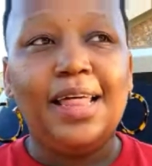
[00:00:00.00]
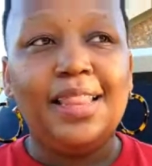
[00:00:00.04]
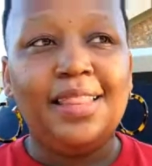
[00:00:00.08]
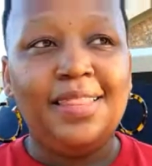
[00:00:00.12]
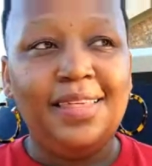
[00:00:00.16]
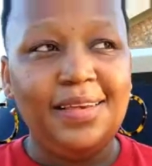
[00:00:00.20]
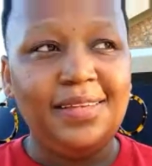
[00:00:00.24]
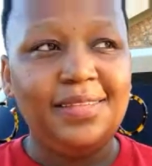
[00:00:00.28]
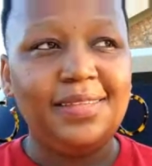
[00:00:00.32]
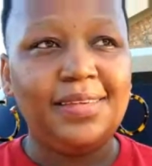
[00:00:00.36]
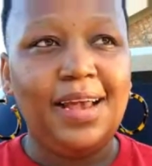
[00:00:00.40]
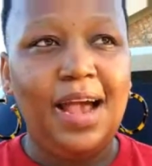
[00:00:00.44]

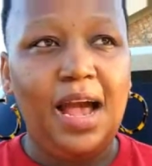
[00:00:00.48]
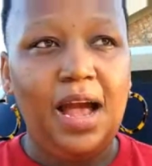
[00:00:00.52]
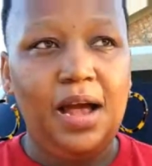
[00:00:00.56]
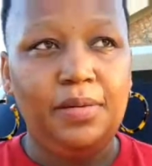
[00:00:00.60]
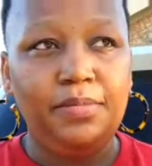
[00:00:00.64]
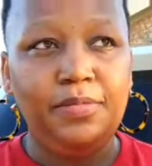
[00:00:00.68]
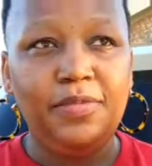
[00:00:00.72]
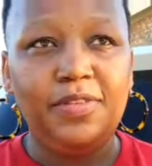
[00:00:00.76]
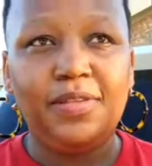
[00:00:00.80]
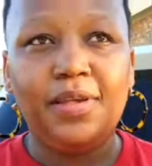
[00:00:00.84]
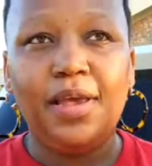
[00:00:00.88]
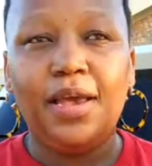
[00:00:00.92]
This
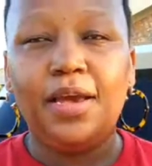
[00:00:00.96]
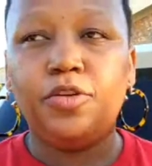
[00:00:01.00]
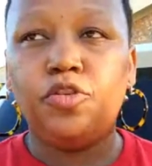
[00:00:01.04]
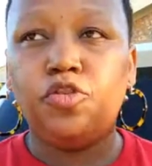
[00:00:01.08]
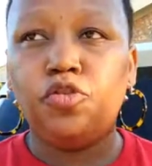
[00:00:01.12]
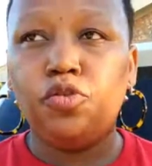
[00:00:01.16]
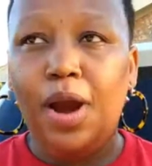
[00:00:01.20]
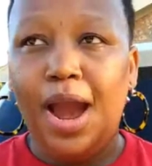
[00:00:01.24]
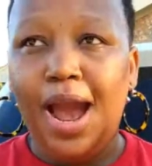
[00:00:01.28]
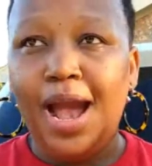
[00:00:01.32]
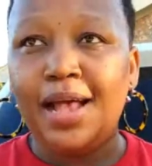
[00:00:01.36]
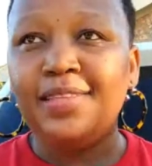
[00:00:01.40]
comes
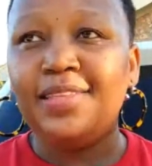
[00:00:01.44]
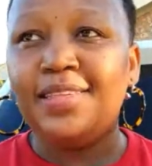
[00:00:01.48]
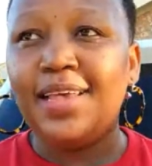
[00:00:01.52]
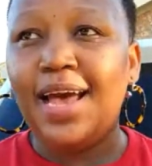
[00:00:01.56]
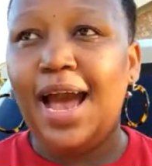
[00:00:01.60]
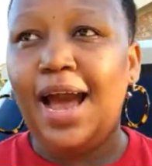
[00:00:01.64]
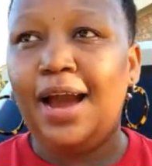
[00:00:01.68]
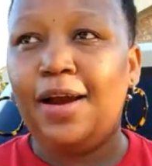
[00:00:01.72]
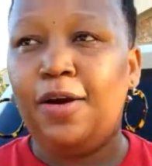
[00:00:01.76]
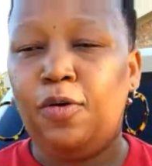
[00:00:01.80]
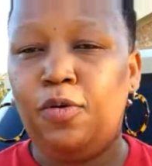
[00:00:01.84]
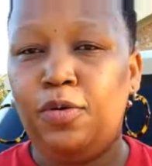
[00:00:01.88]
to answer
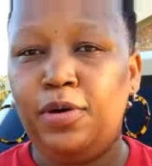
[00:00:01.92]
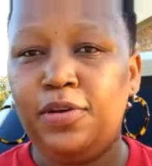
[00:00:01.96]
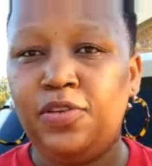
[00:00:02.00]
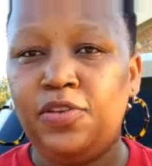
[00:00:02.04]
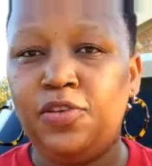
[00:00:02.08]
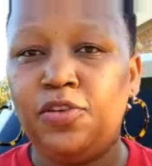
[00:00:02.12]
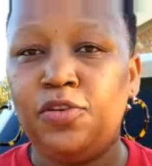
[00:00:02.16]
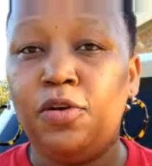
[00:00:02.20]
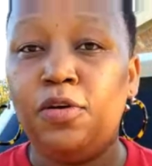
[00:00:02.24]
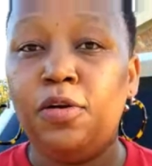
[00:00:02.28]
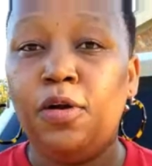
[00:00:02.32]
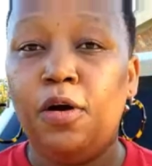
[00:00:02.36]
a
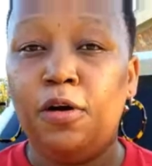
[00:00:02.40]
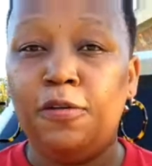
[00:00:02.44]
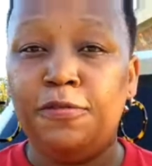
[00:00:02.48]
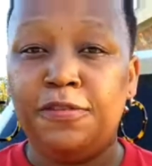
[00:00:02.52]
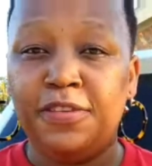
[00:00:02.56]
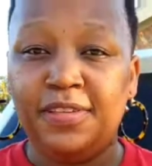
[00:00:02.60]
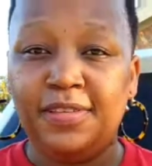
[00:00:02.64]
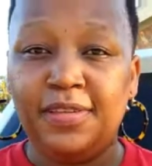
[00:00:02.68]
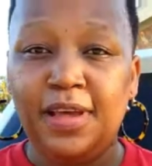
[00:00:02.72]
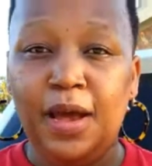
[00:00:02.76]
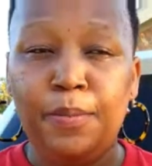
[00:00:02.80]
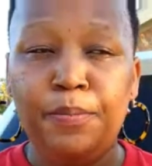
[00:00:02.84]
question of
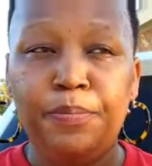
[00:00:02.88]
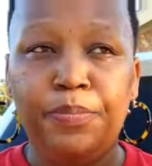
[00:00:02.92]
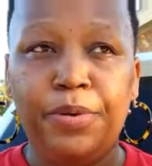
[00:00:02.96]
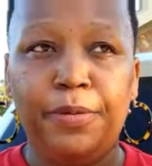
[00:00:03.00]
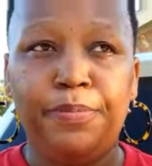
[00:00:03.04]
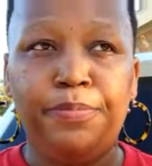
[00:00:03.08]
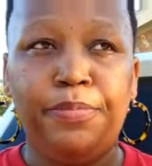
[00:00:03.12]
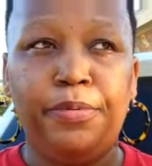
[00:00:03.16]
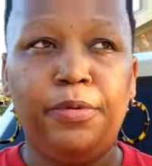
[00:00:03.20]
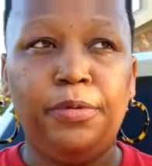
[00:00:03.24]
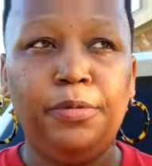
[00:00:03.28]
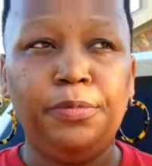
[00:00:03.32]
some
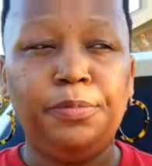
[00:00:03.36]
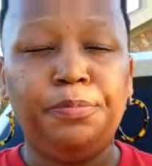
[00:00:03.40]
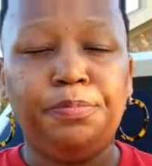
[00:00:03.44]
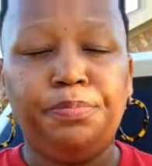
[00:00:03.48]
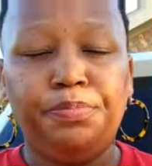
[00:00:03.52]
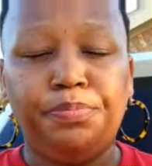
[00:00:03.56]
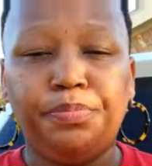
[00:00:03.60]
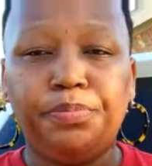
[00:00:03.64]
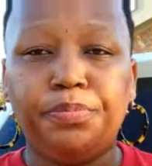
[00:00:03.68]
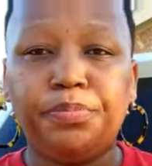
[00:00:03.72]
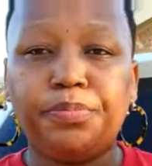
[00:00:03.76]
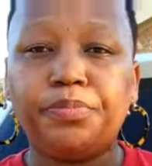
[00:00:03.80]
people
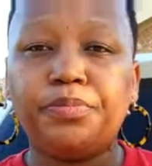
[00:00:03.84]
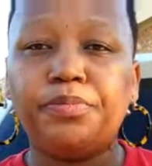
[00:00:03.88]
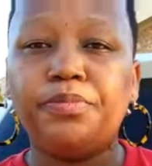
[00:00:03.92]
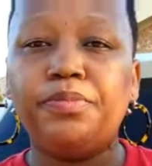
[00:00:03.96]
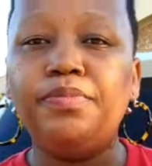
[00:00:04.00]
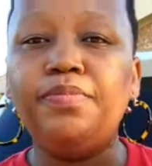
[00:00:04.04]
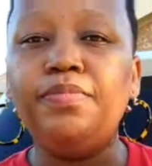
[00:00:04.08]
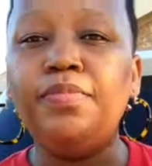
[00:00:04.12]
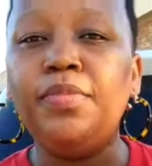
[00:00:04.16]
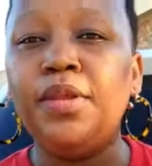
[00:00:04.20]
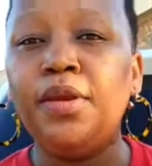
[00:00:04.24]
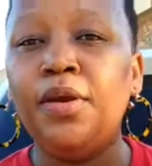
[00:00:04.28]

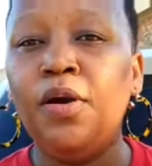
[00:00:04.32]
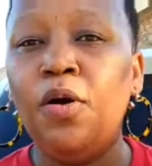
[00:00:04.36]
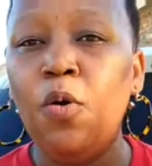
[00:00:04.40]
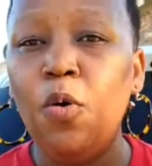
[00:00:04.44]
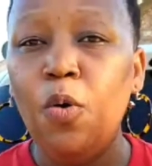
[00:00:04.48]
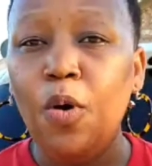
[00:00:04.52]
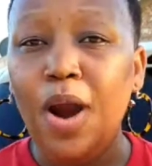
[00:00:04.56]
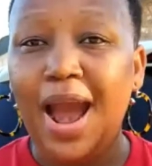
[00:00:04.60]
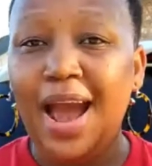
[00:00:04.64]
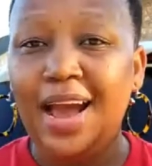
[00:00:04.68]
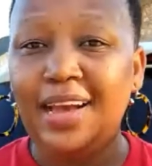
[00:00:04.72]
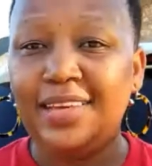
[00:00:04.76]

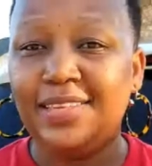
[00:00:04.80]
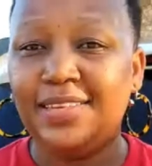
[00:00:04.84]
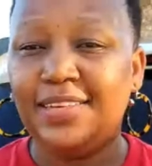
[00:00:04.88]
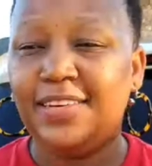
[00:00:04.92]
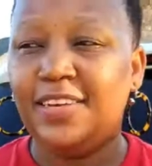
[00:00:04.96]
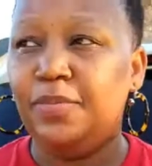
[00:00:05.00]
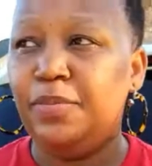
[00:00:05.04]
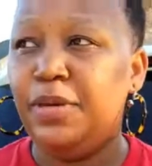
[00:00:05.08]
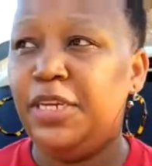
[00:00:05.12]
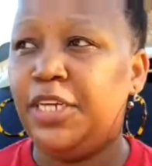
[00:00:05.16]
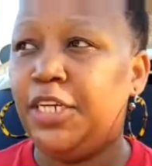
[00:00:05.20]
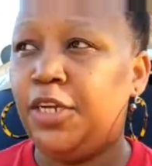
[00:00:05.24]
who
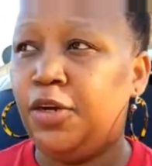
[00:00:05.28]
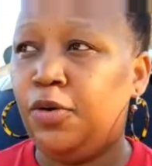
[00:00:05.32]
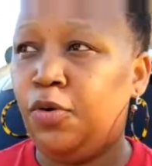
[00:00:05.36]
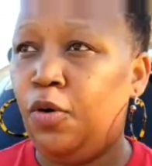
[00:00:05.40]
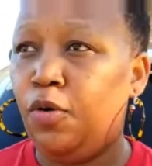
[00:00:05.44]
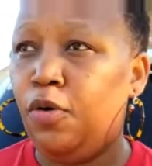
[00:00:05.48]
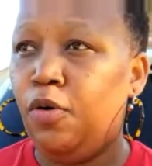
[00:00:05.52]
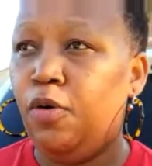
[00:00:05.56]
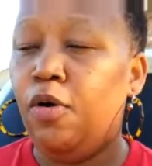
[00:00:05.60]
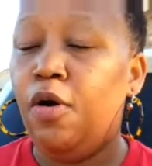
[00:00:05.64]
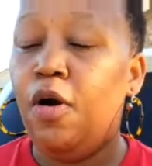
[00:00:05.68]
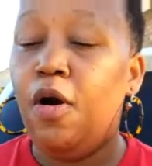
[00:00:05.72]
asked me,
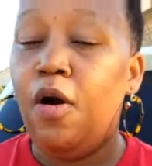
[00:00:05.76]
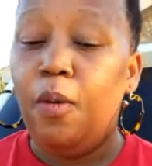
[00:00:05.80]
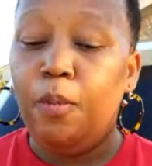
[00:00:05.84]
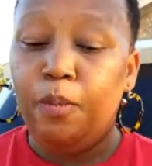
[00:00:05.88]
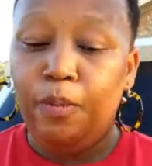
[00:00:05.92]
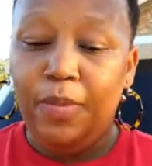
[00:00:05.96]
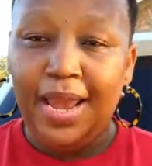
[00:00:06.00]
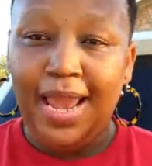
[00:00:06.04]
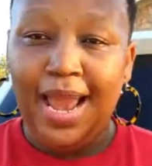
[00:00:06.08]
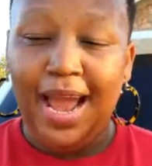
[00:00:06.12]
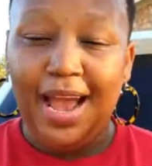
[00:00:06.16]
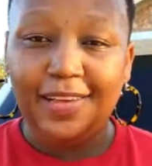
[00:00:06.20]
Shiko,
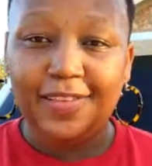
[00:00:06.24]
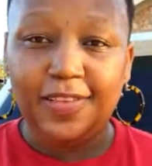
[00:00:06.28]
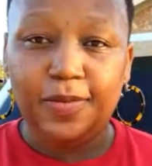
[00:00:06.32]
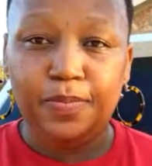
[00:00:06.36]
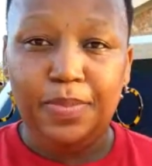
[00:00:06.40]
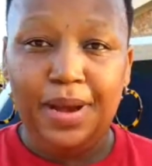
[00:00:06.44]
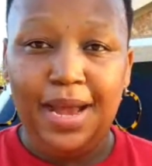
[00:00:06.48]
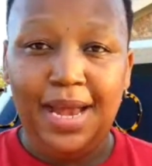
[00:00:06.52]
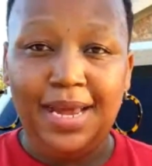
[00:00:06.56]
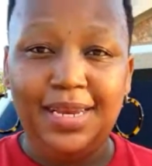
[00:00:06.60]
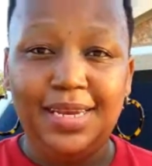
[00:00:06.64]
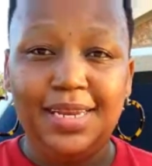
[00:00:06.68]
my
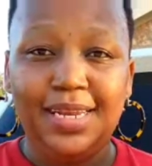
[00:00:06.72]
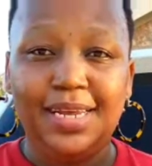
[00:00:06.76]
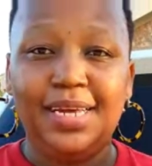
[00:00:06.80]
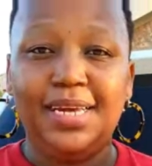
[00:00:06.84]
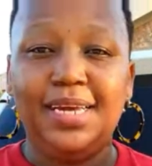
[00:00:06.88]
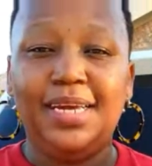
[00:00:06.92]
husband